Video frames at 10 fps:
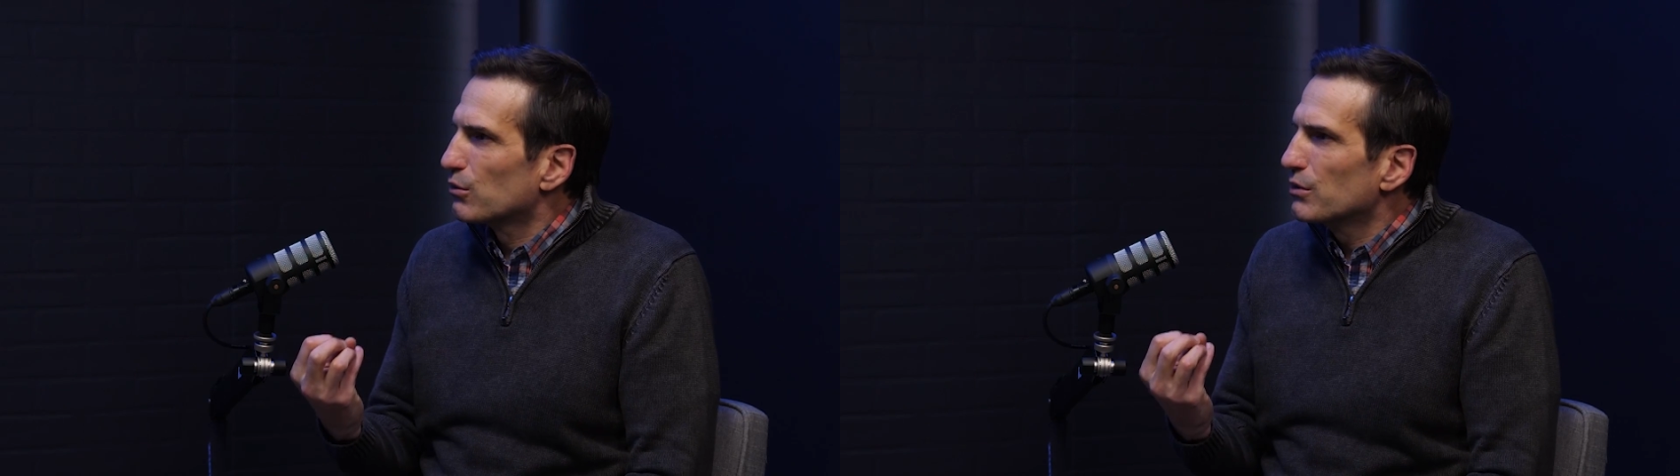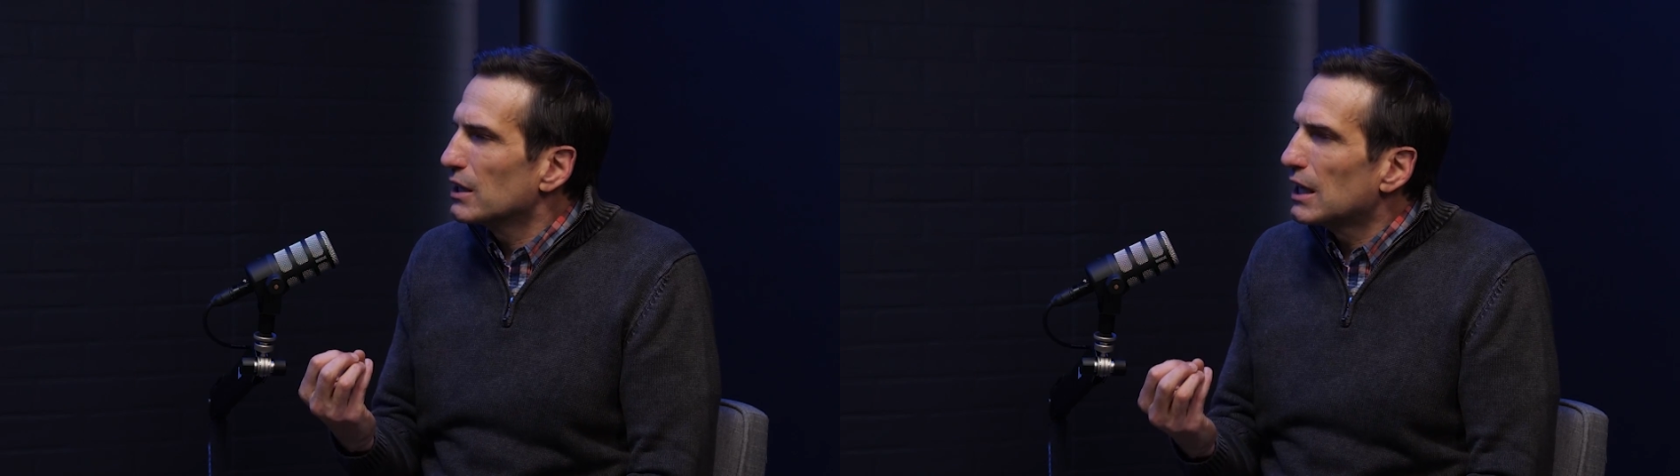
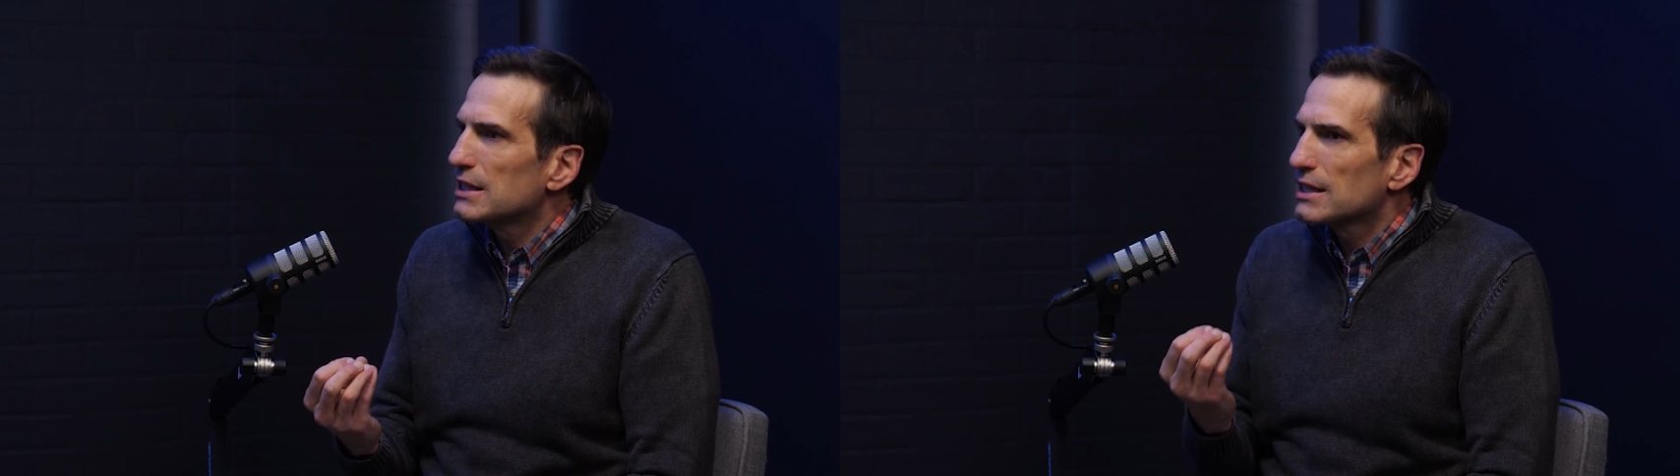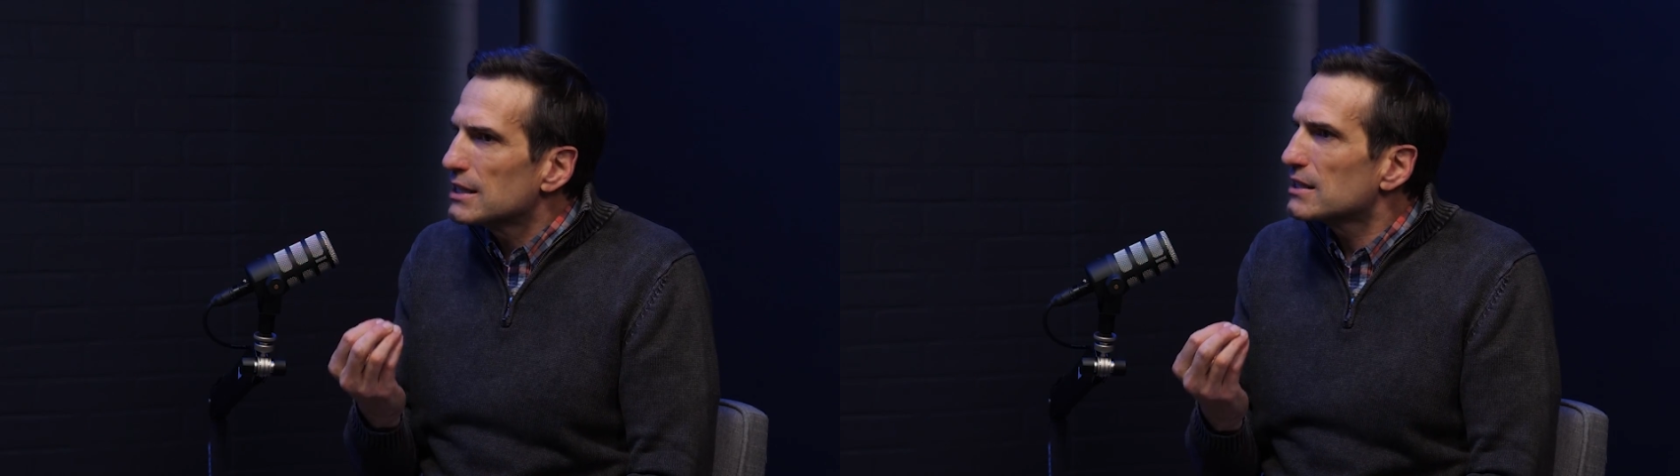
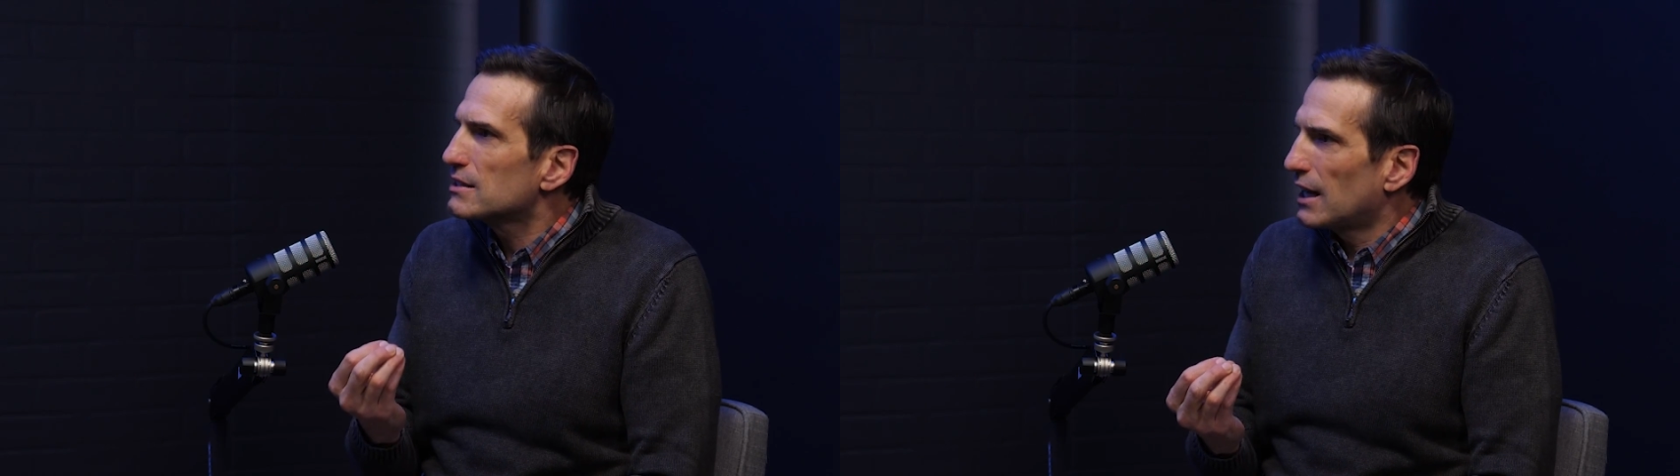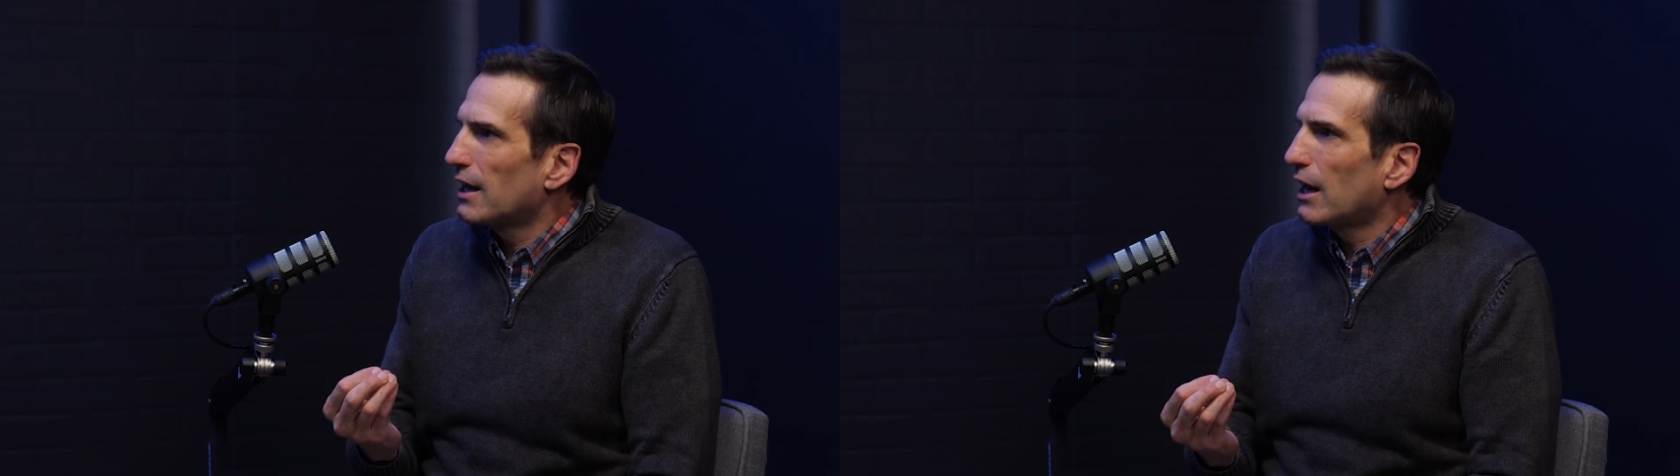realizing this is
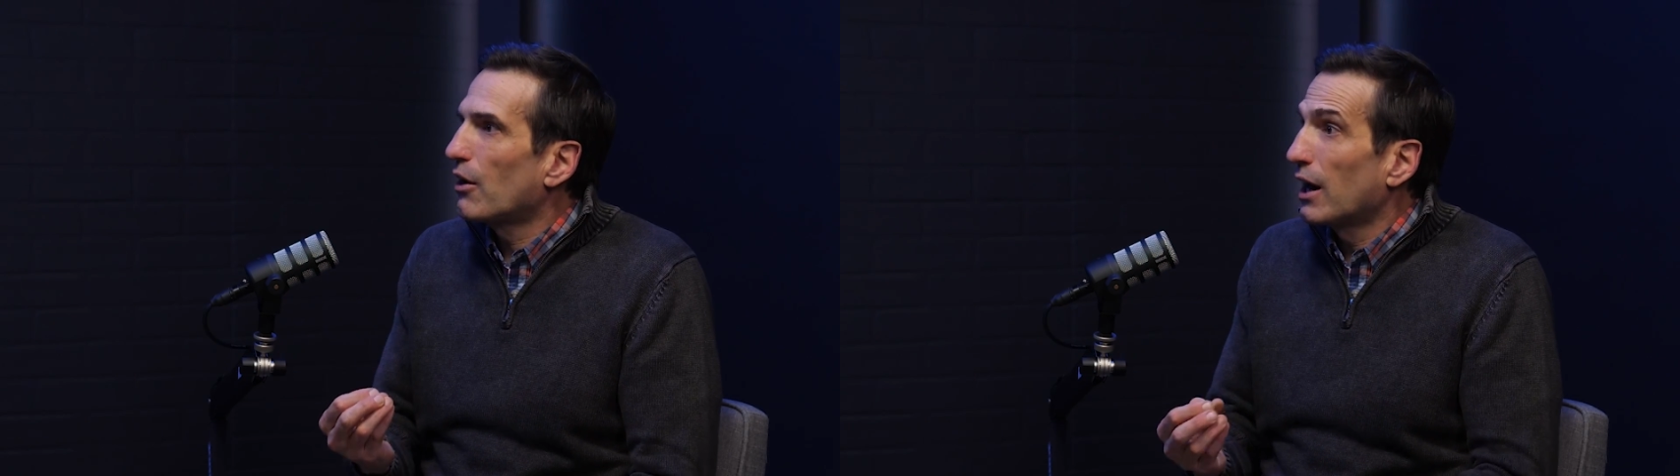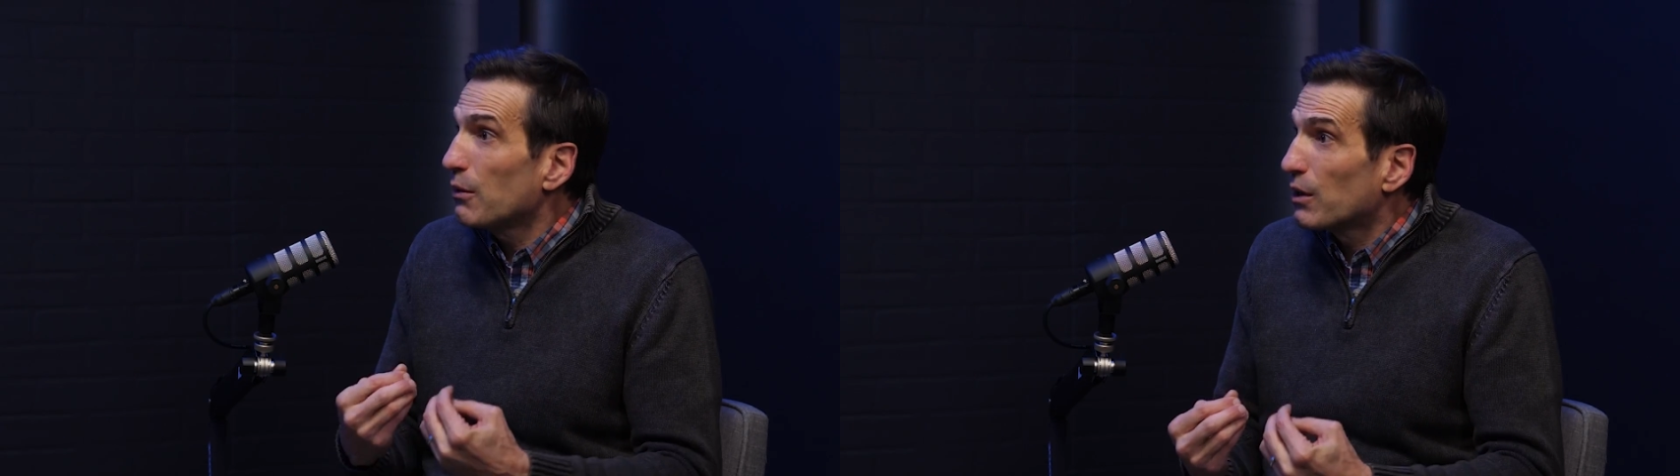not how
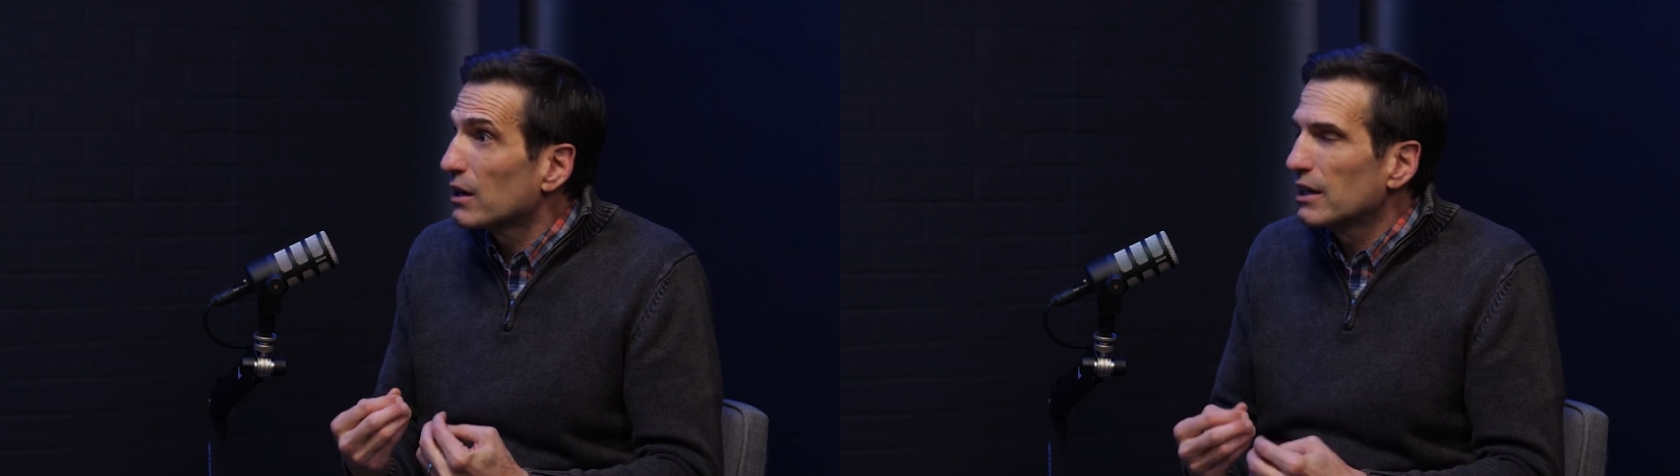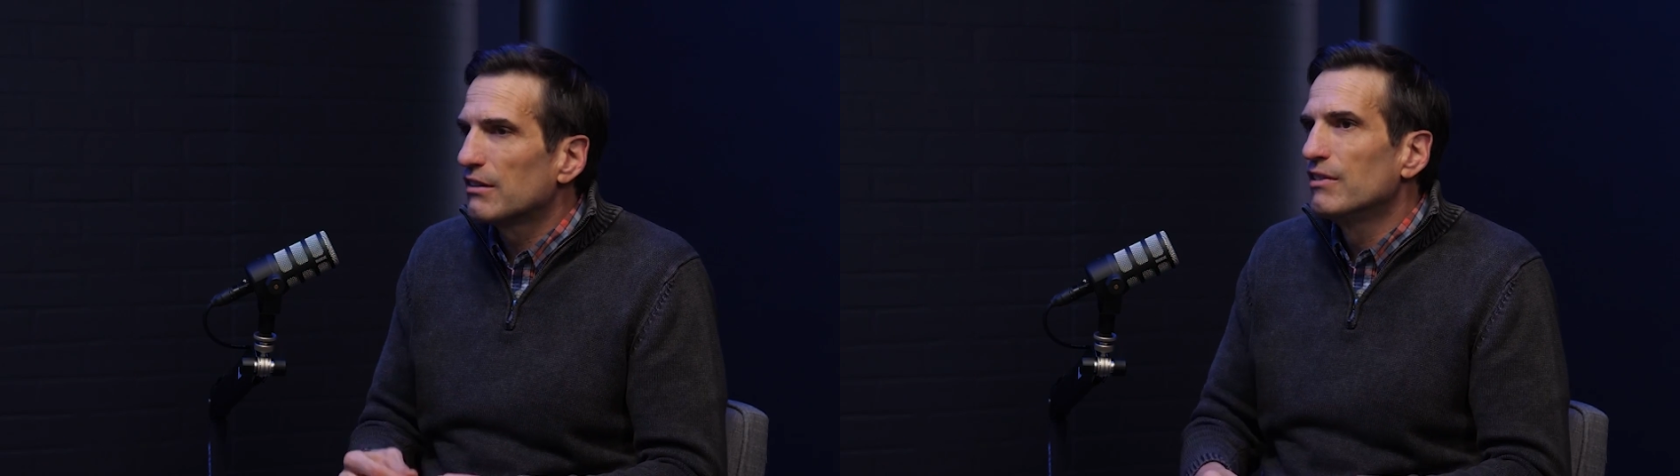I want to
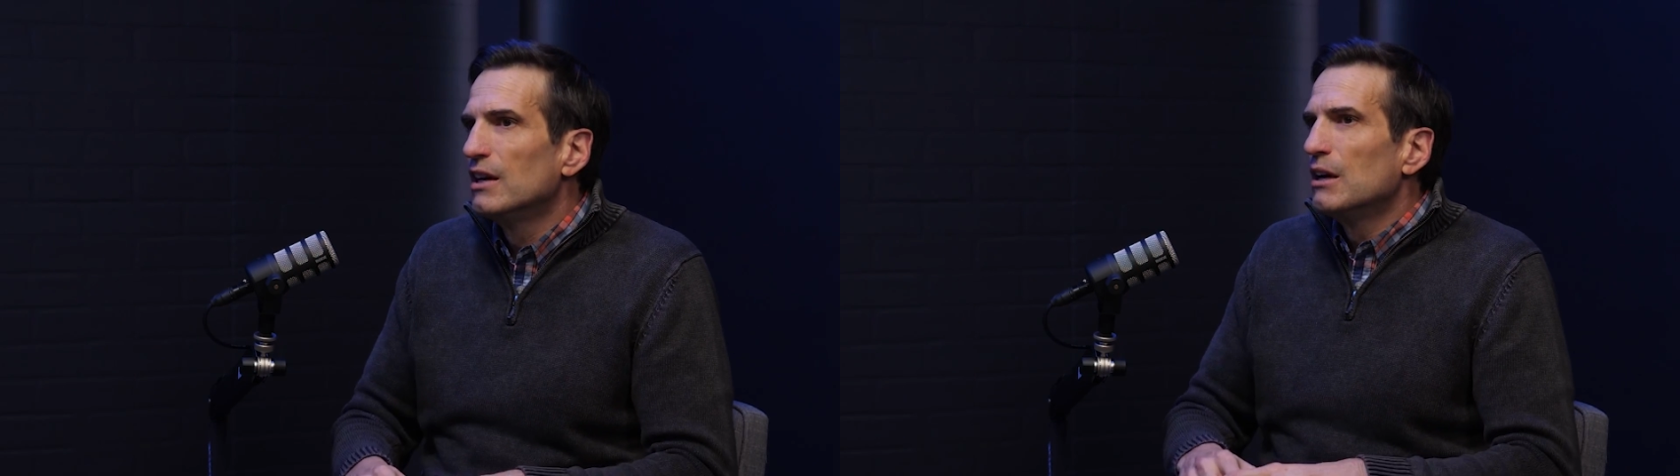live.